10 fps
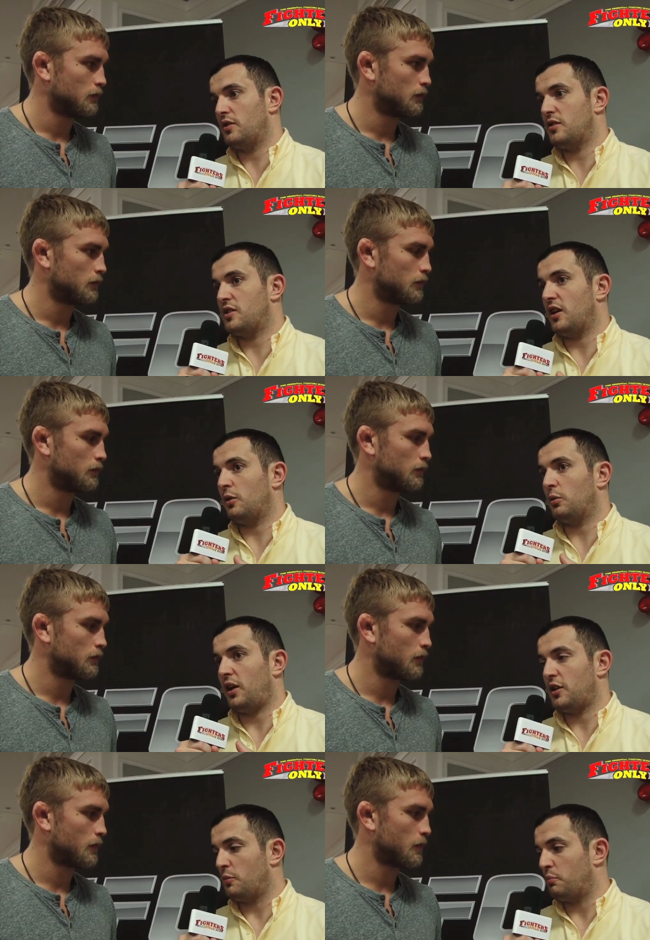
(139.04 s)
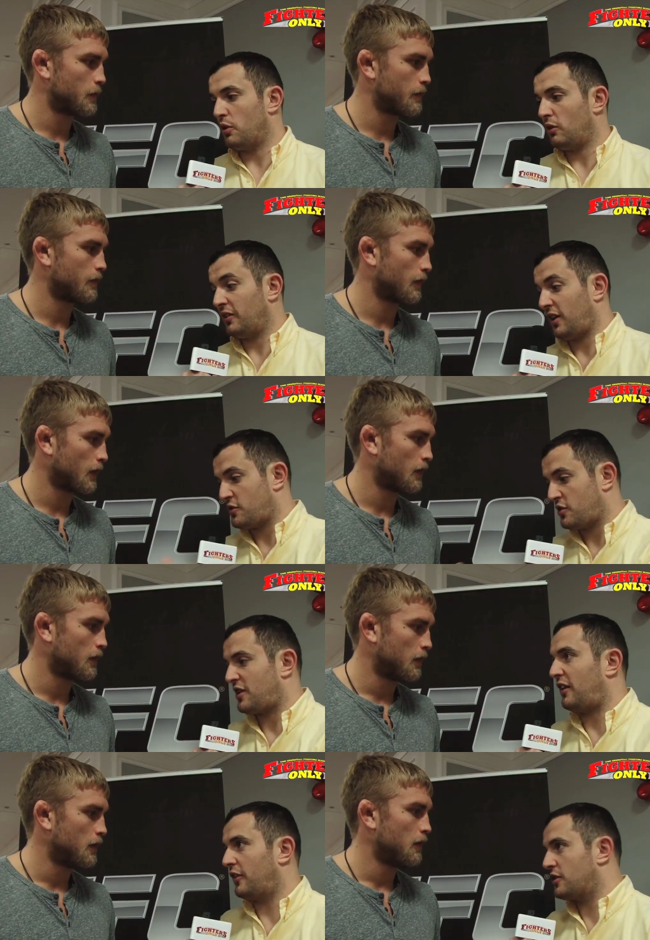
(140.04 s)
Speaker 1: Thiago likes to brawl, he likes to
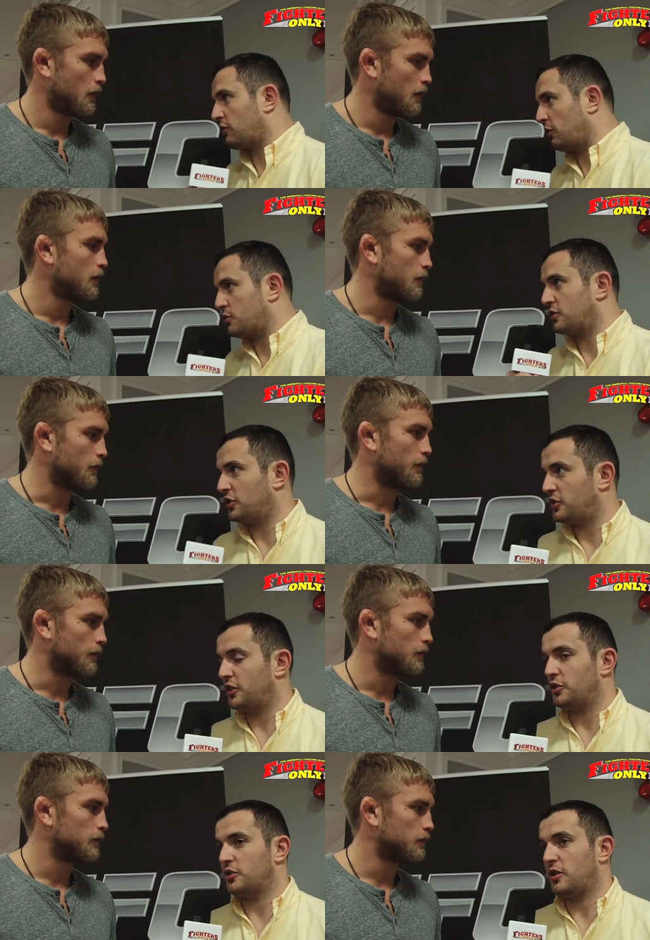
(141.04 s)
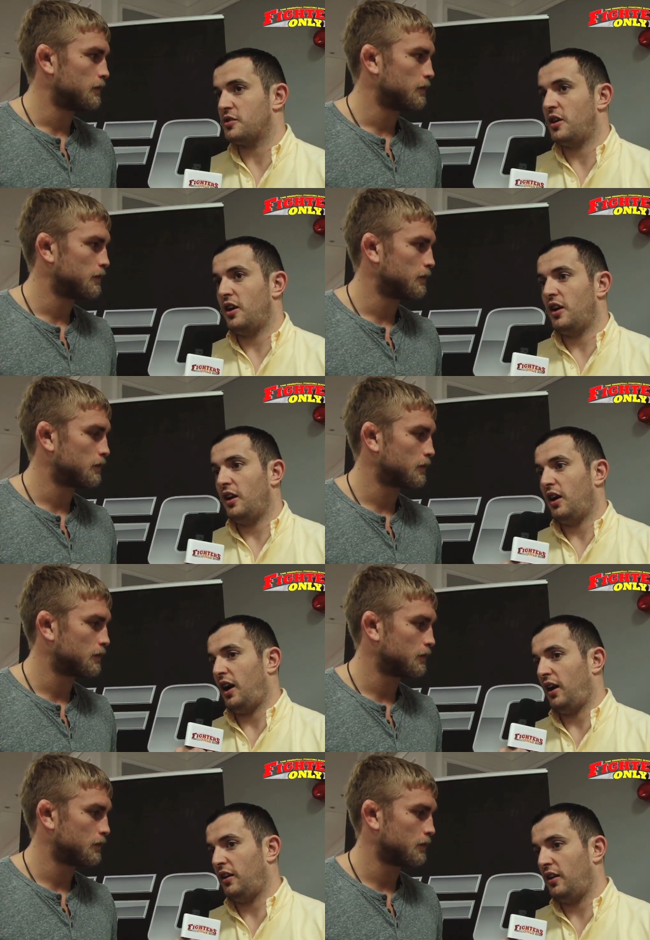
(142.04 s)
stand this close and mm. exchange mm -hmm. shots,
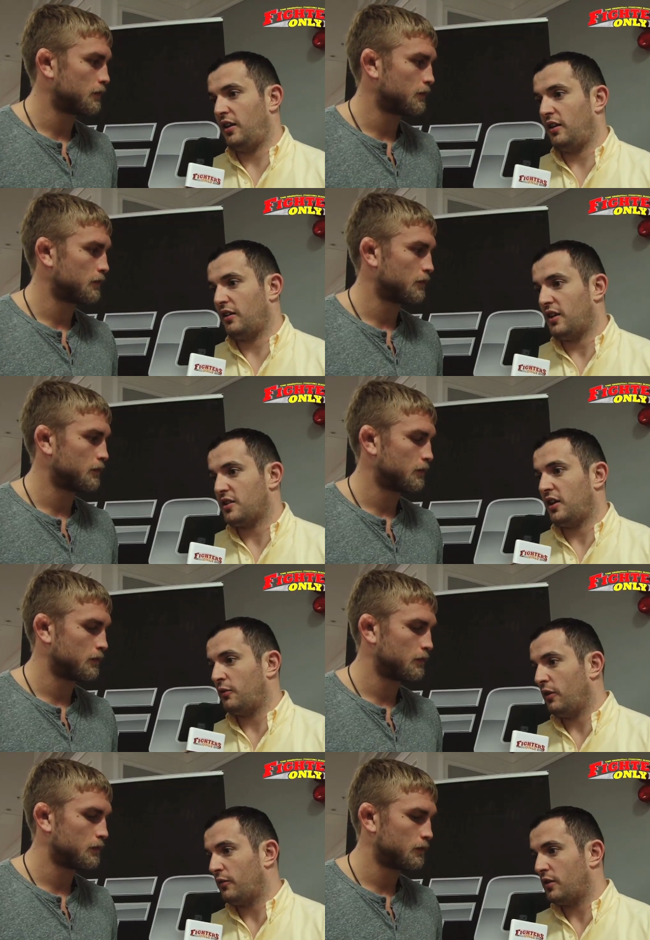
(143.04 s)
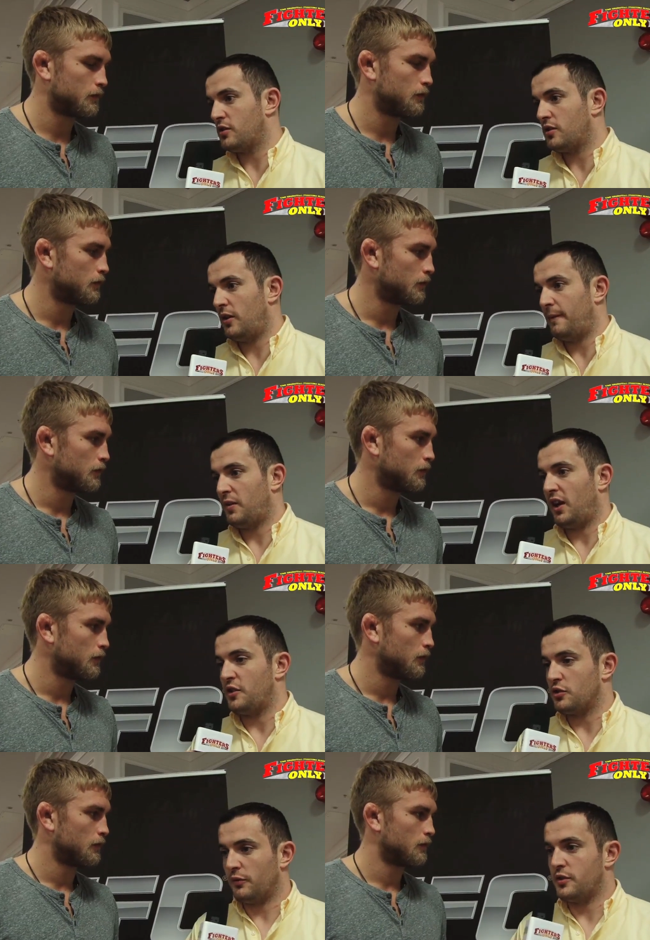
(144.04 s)
and uh, that's kind of obvious. And
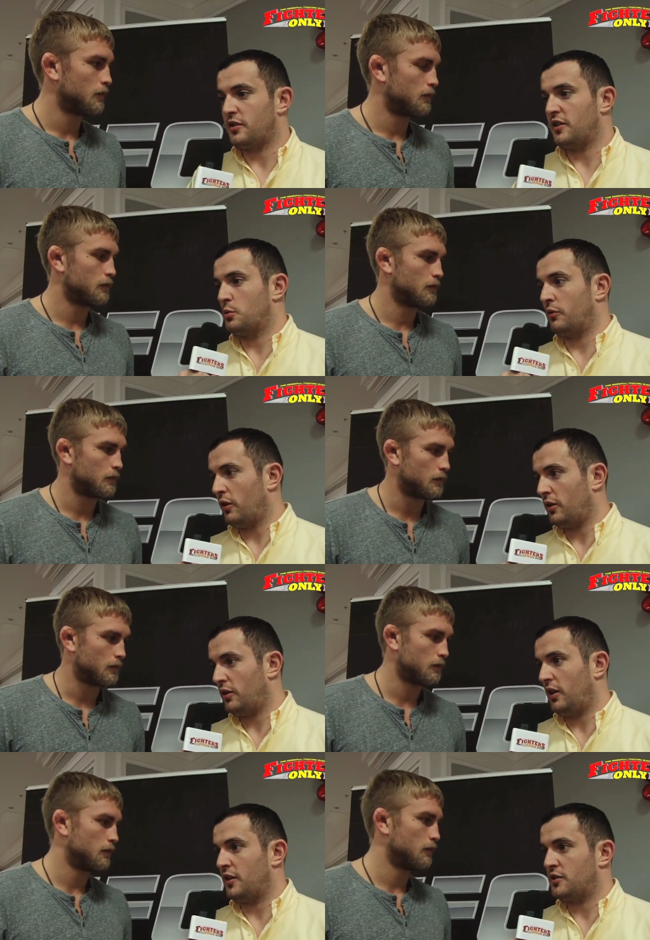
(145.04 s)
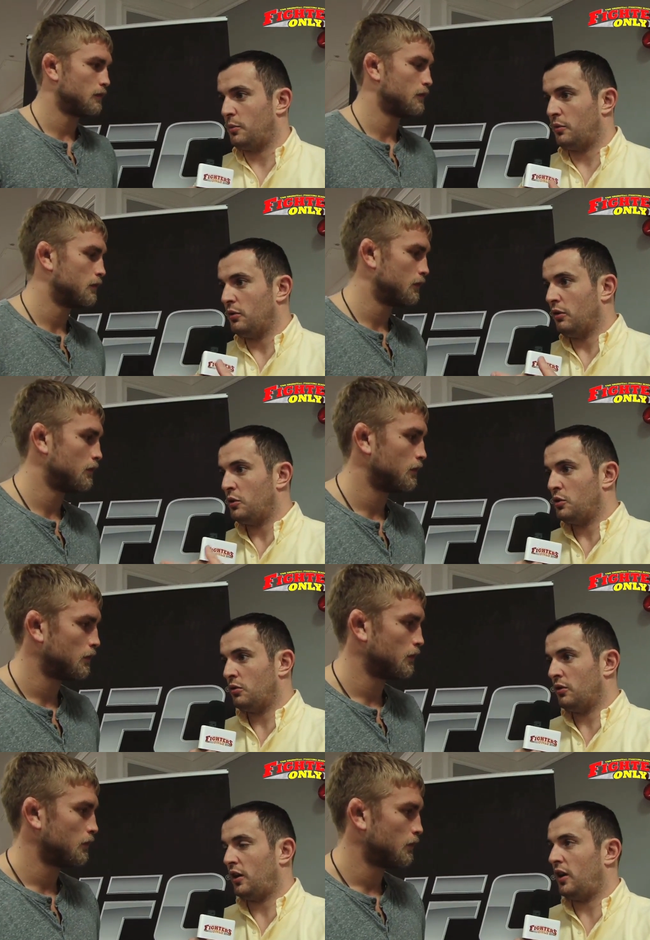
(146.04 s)
it's an obvious thing to avoid, except that you're a
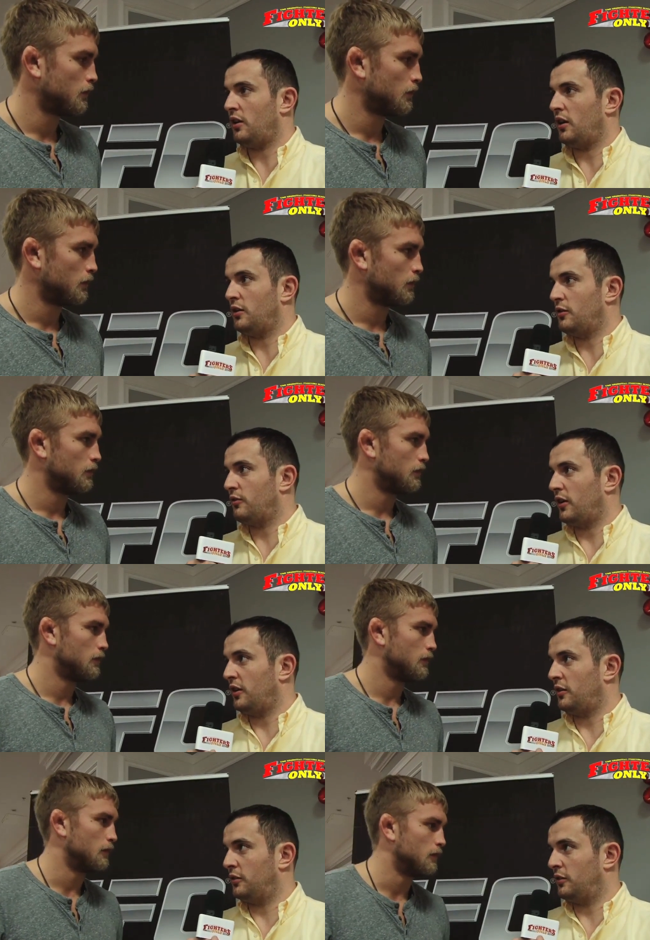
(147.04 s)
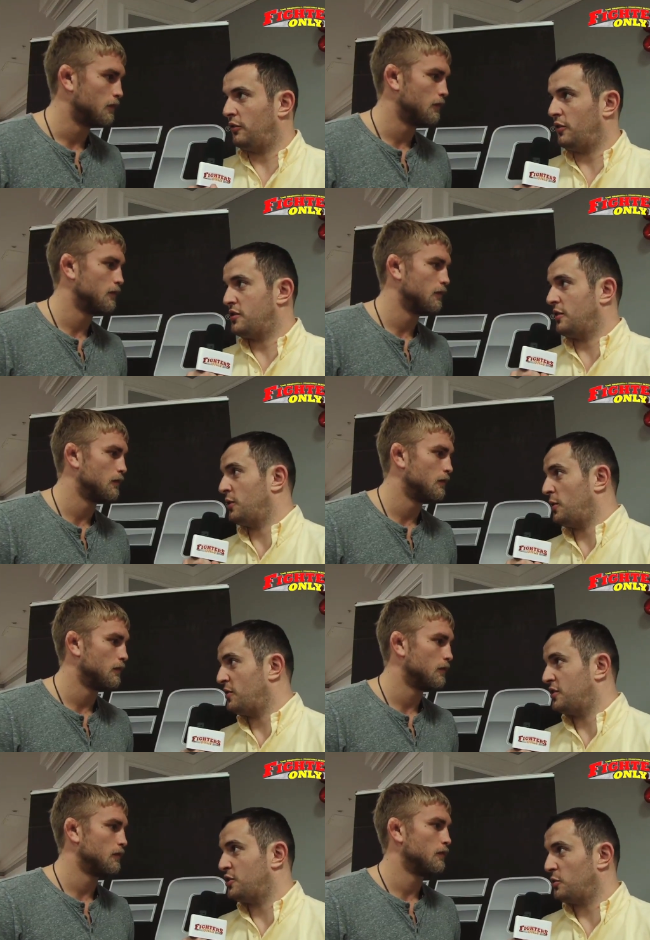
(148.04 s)
young guy and you're fighting on the first ever
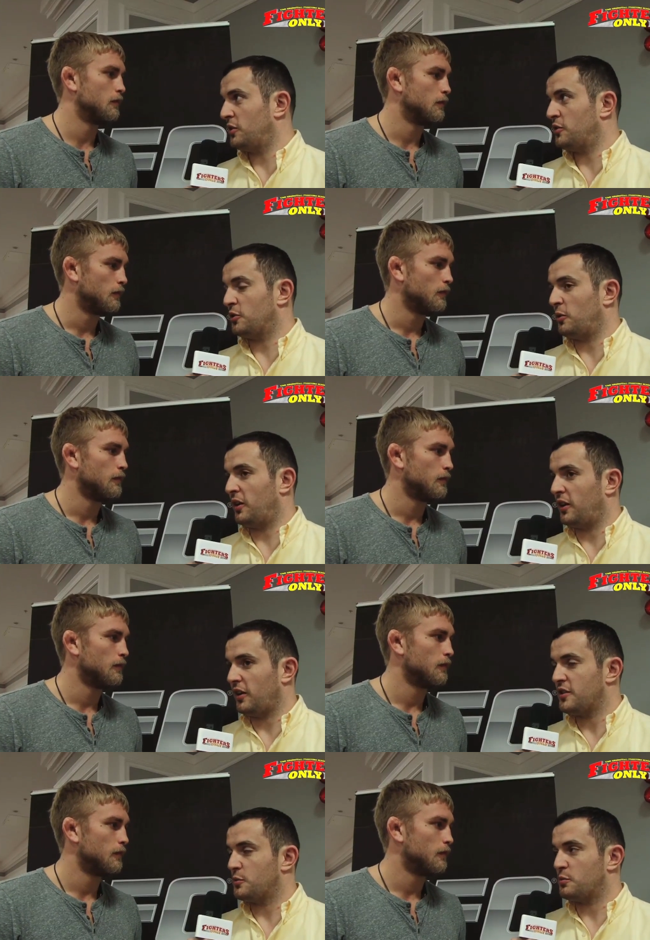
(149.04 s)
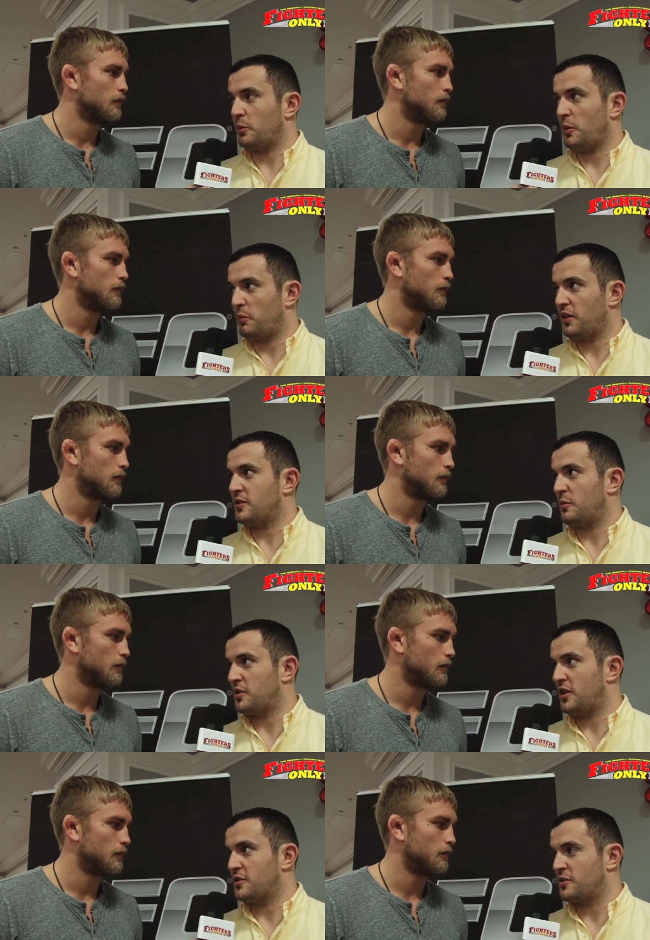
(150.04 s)
UFC Sweden show. And I guess there was probably a big
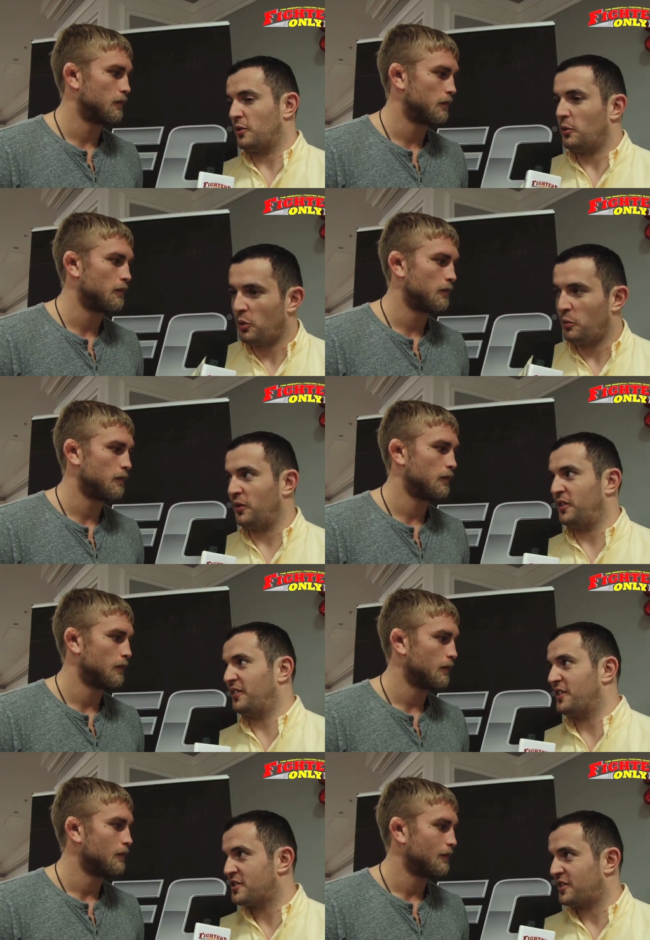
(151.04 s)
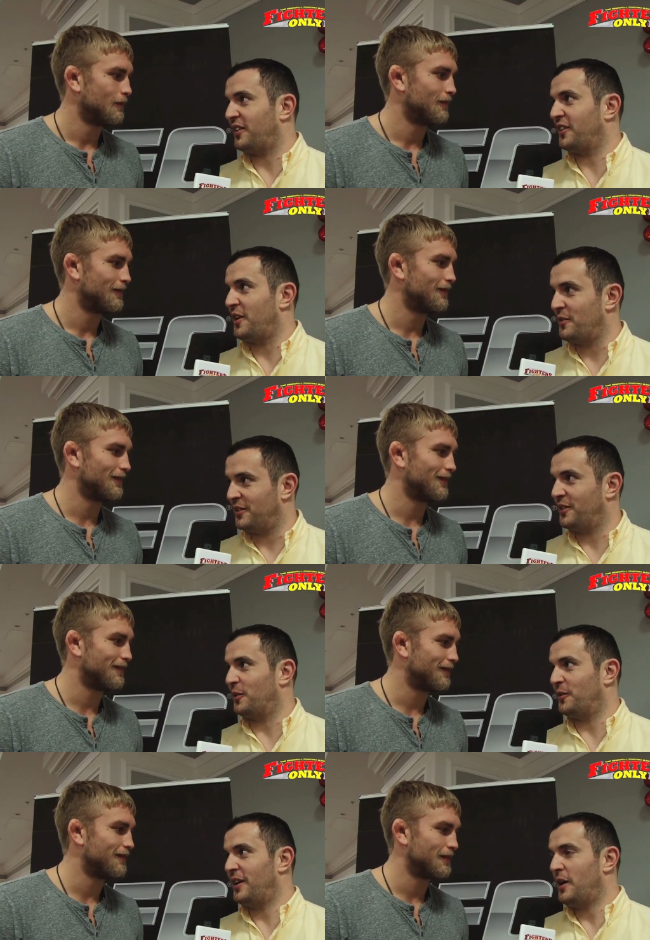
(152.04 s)
temptation to go, come on, then let's stand there and, you mm.
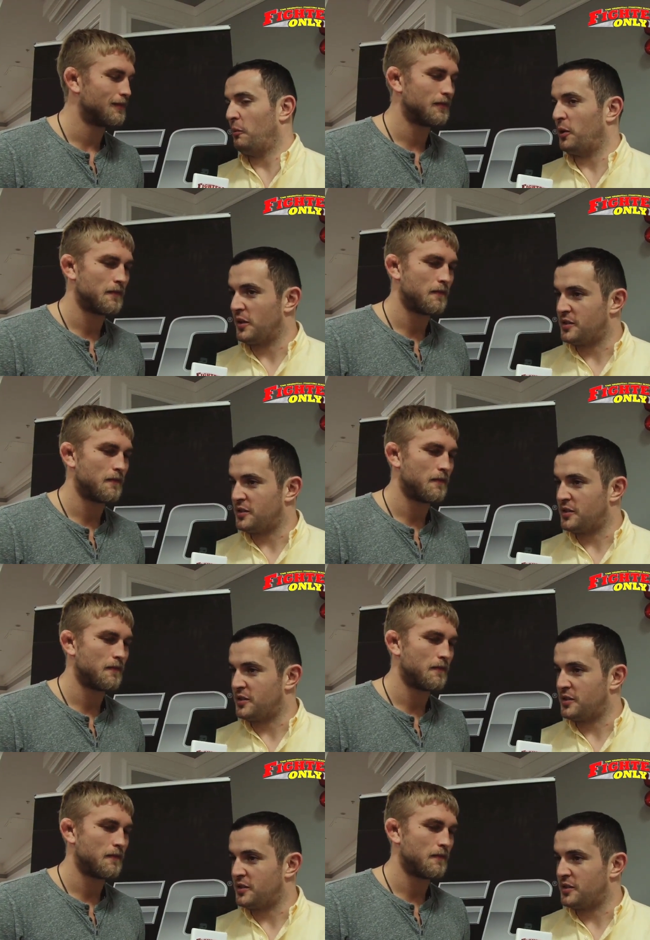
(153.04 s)
know, but you had